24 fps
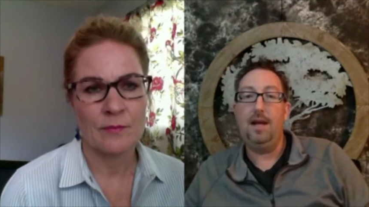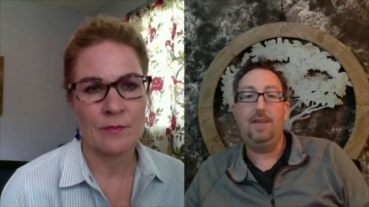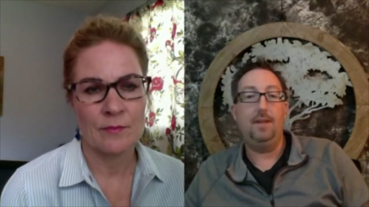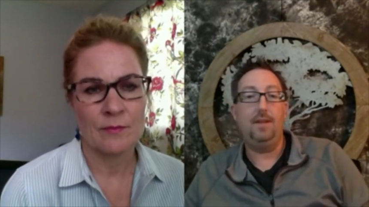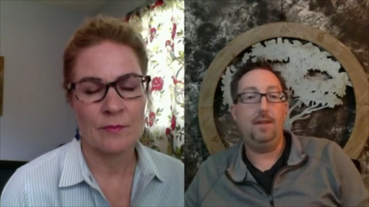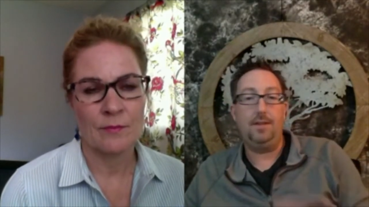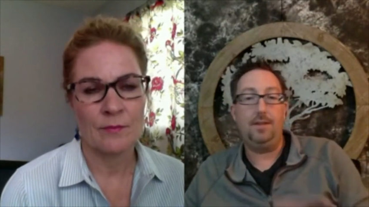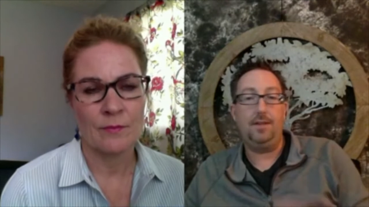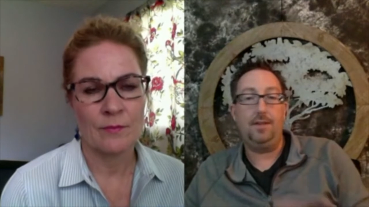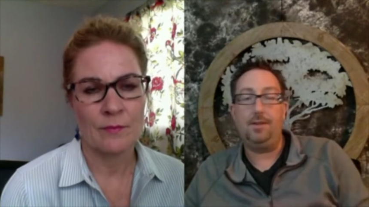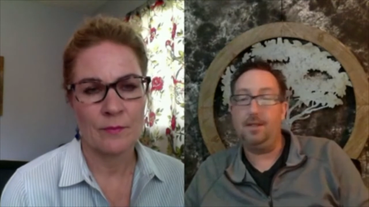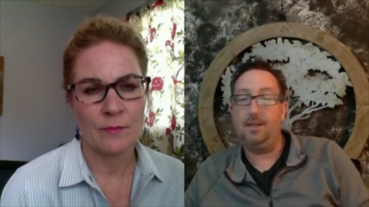
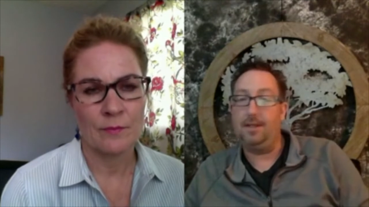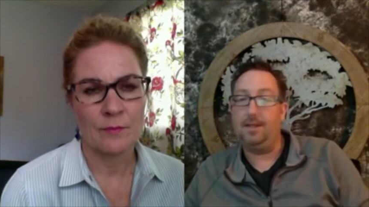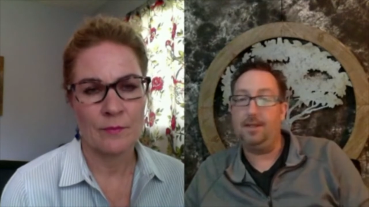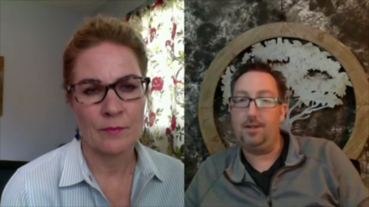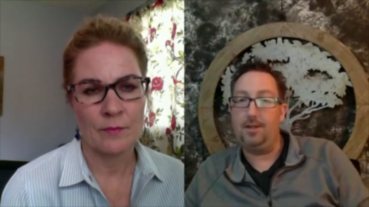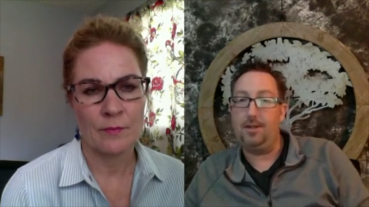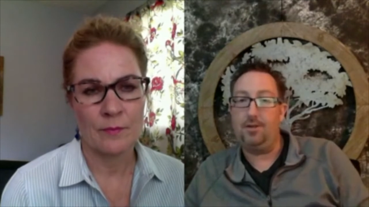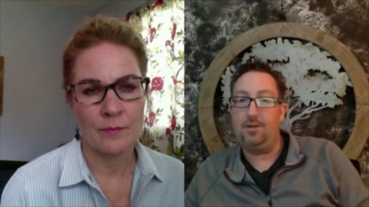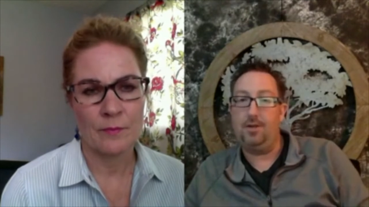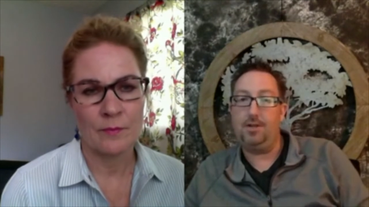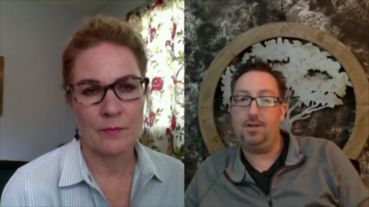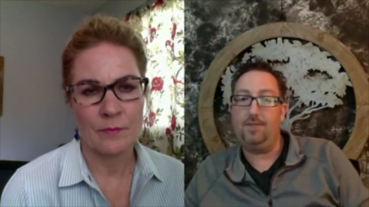Speaker 1: And then, like you
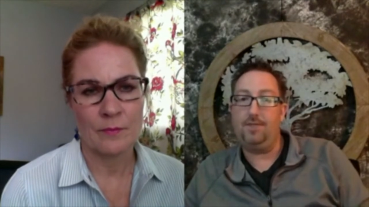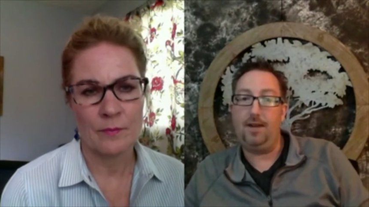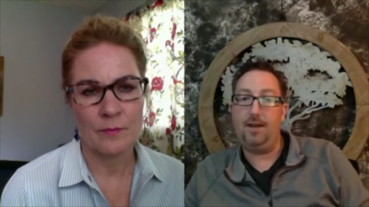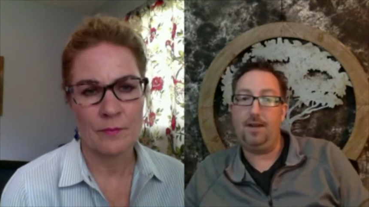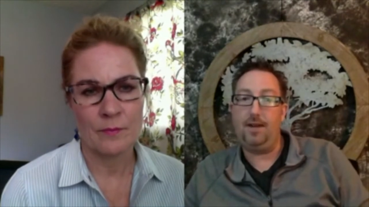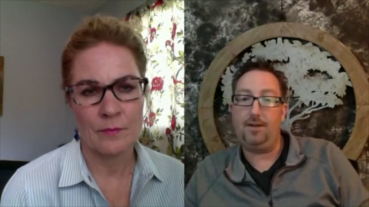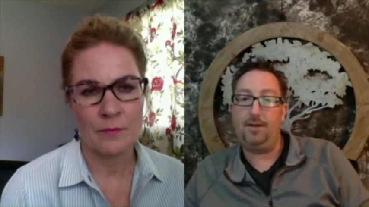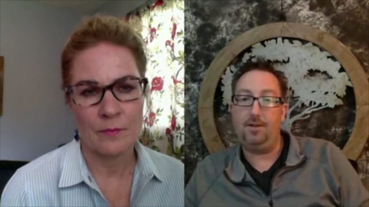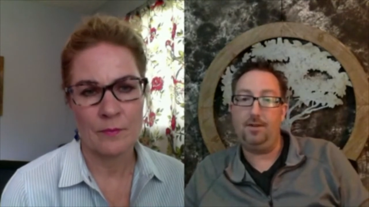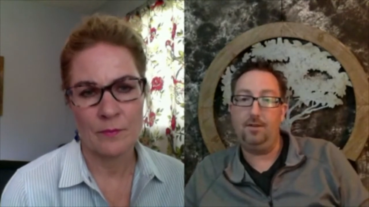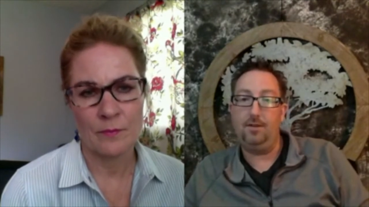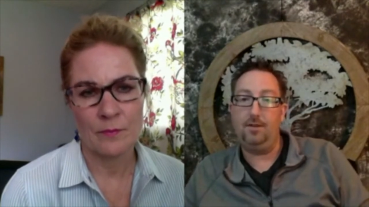said, that trust
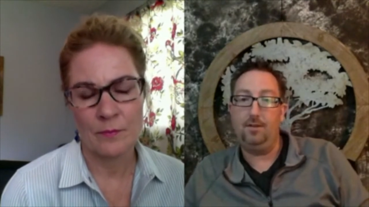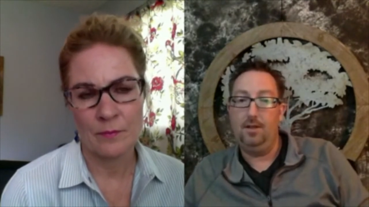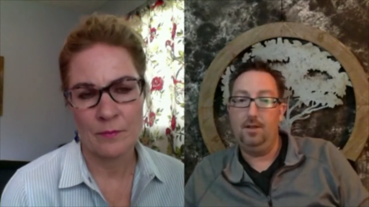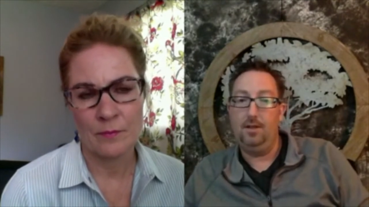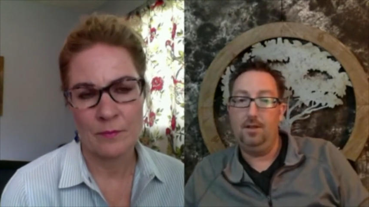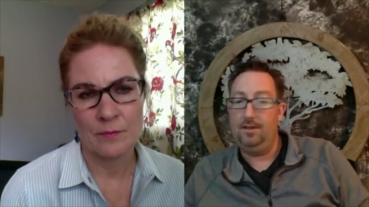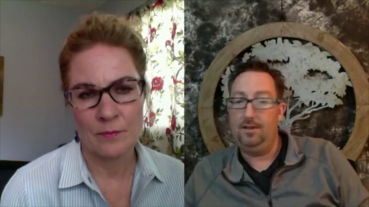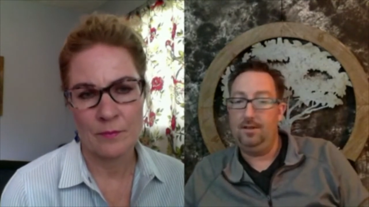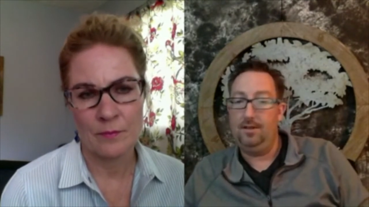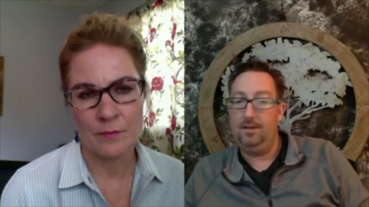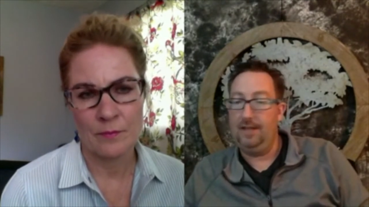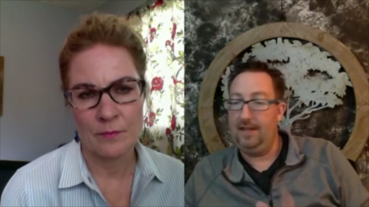factor
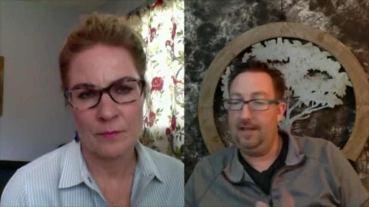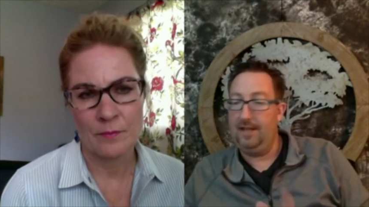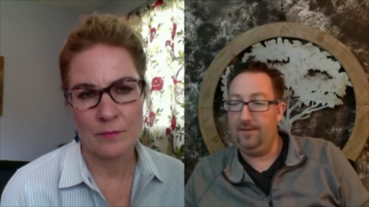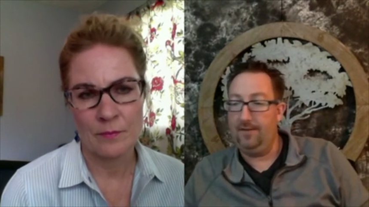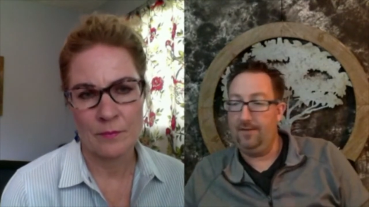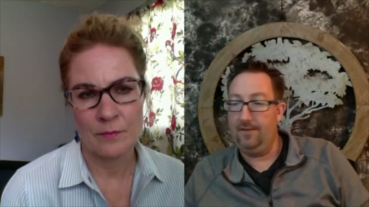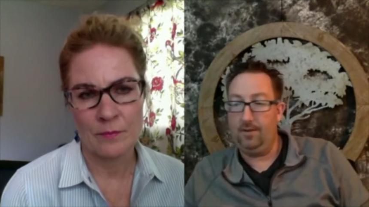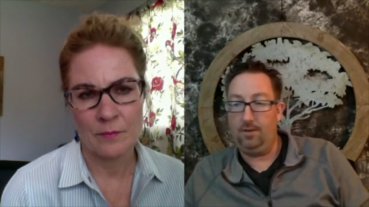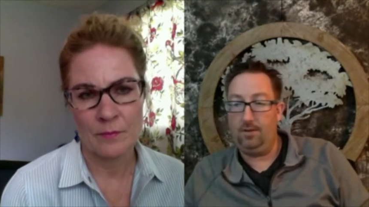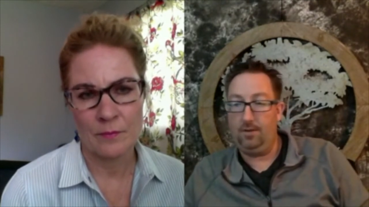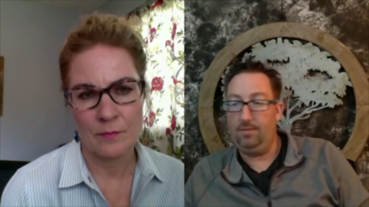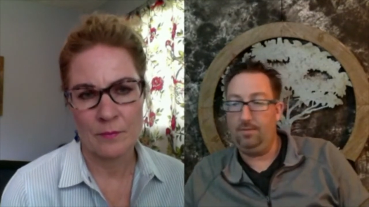they
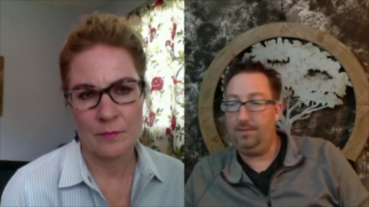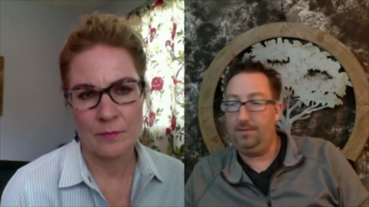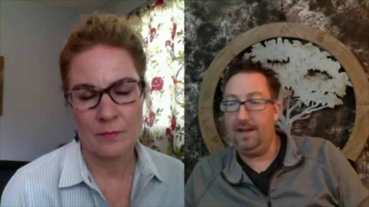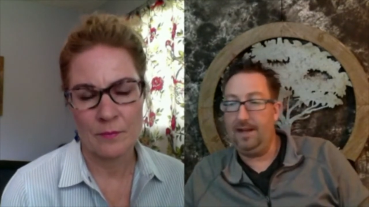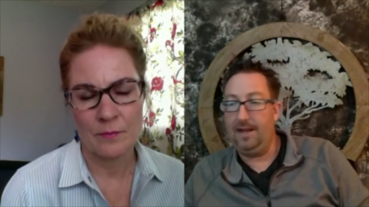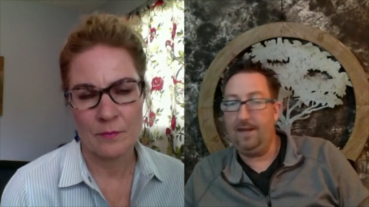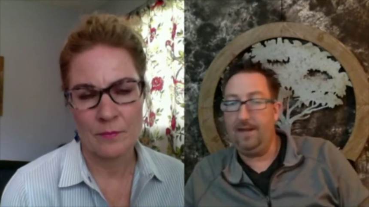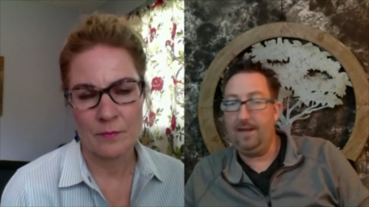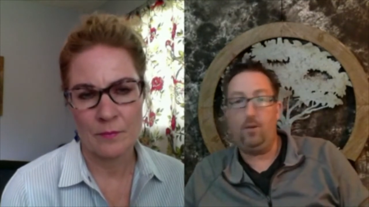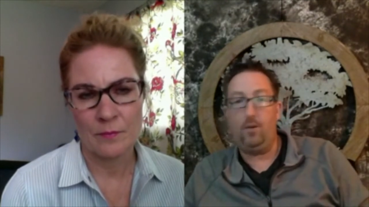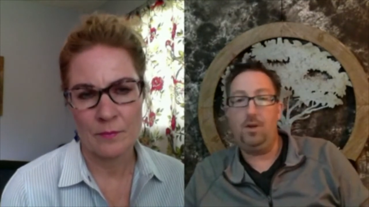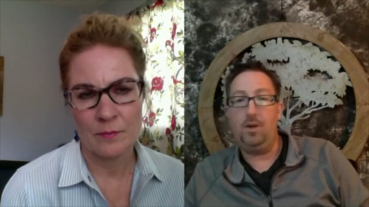never
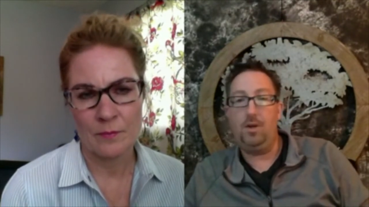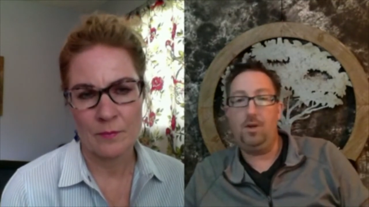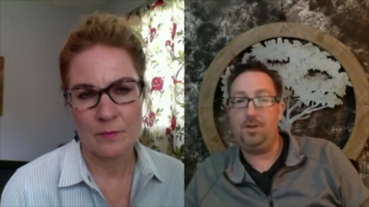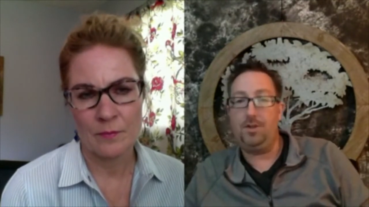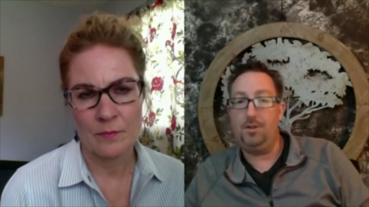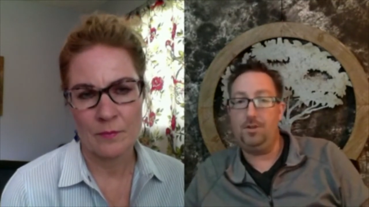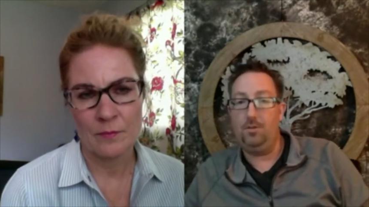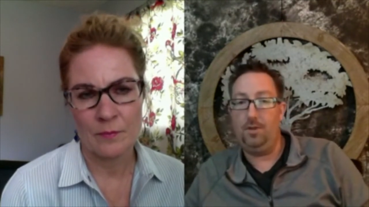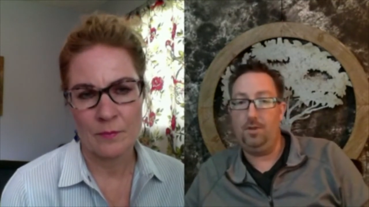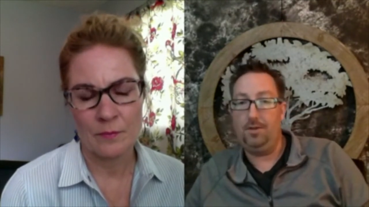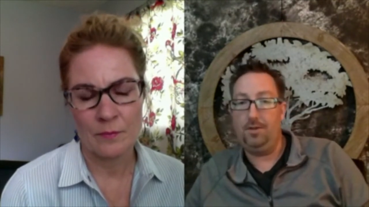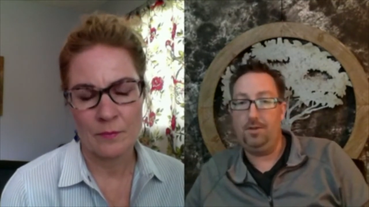they never
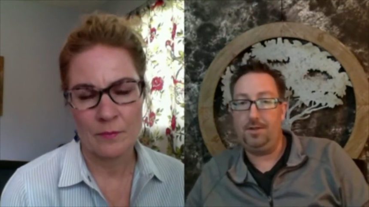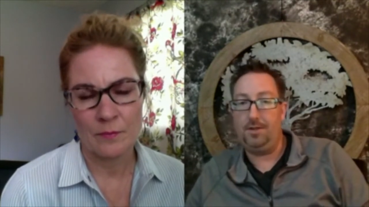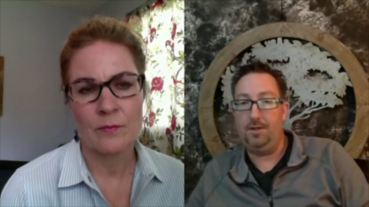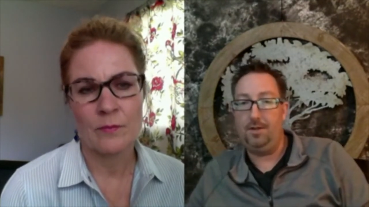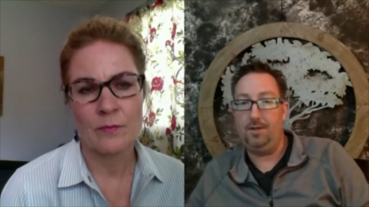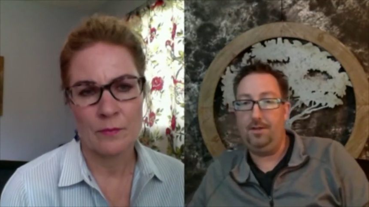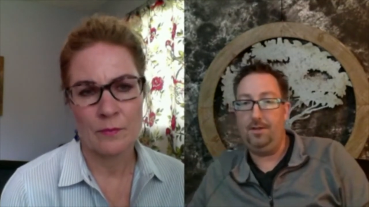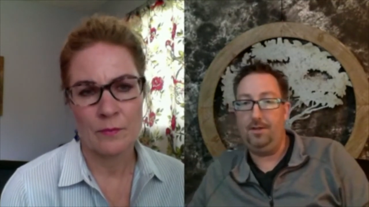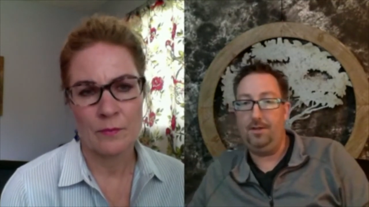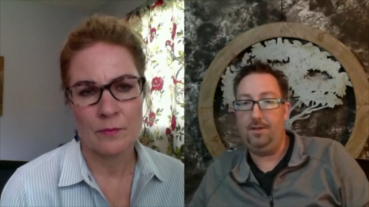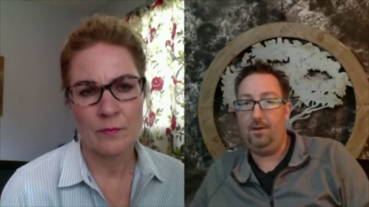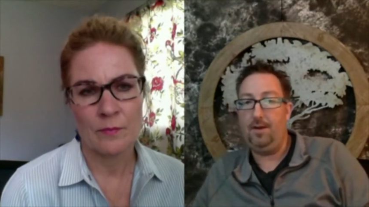question whether it's
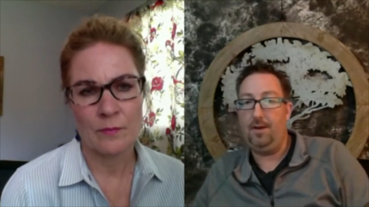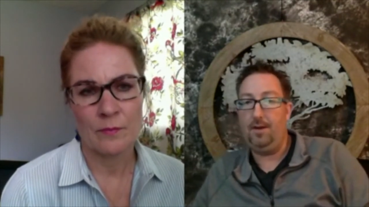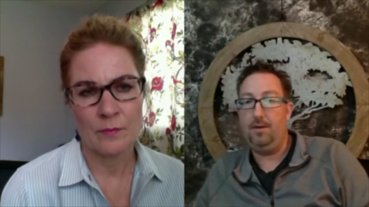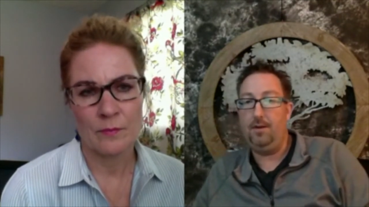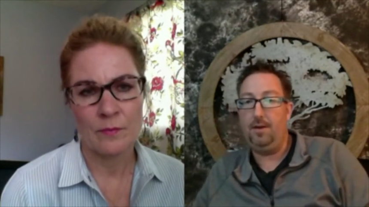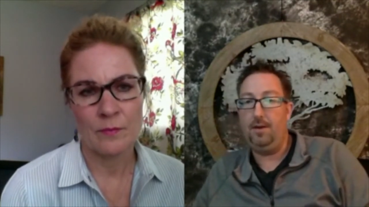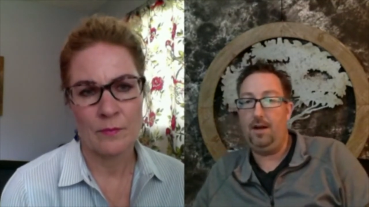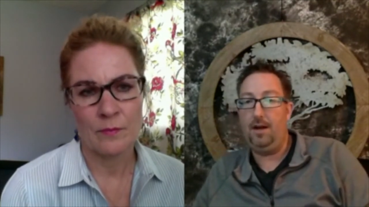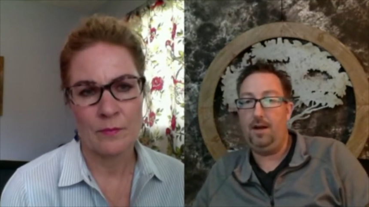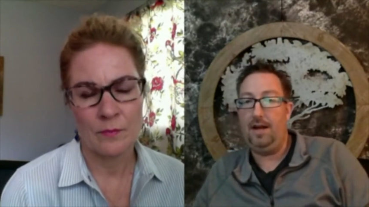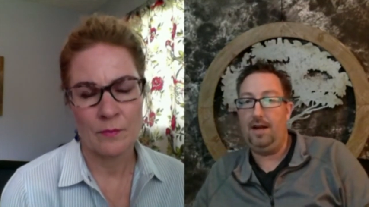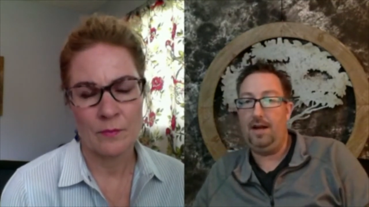going to be
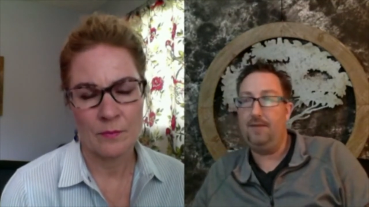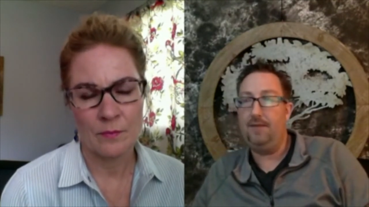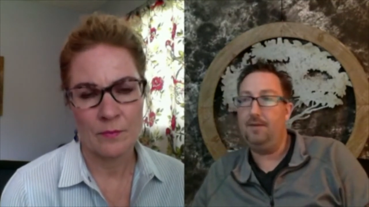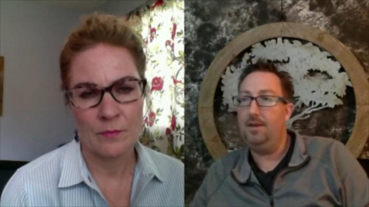great or not.